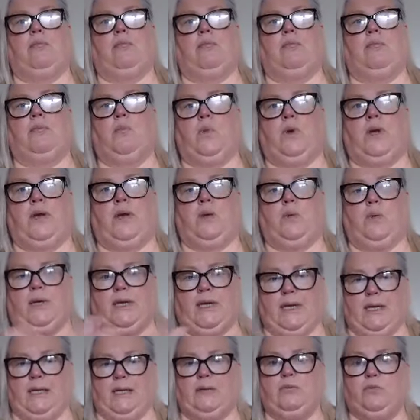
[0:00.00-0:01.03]
We
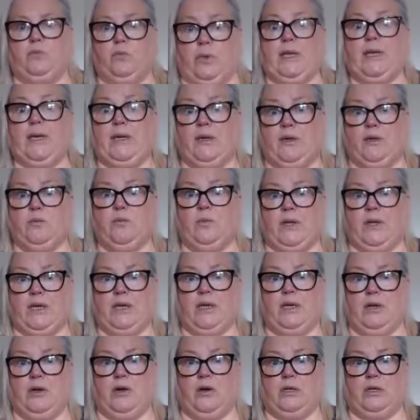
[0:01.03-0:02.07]

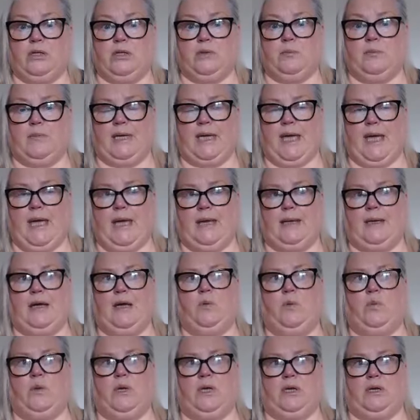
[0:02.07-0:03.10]
can learn them again,
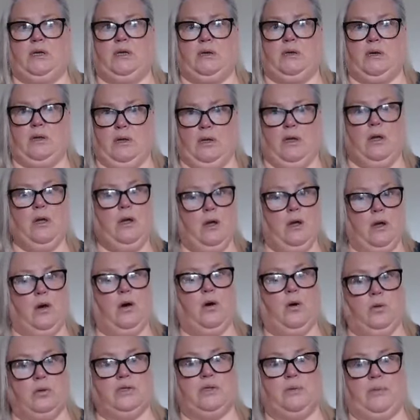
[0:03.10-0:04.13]
and we can
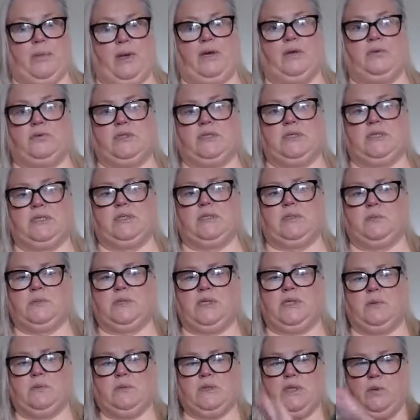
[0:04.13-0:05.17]
hold the boundaries. And
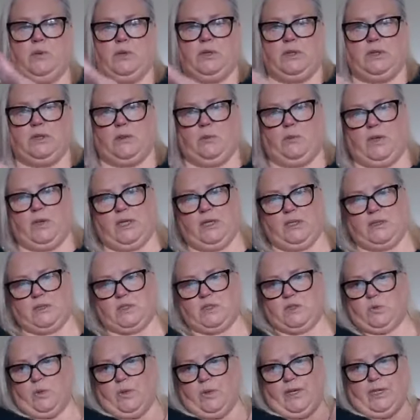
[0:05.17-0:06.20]
sometimes we can
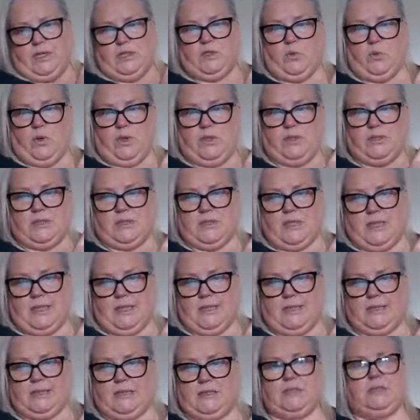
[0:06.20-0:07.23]
swing to one
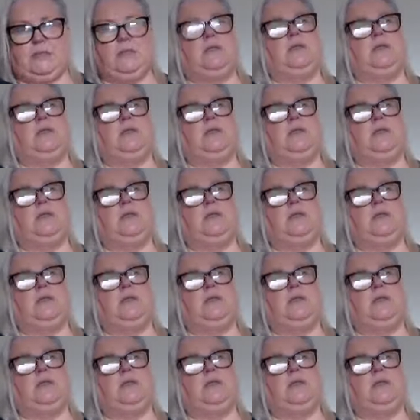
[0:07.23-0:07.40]
side.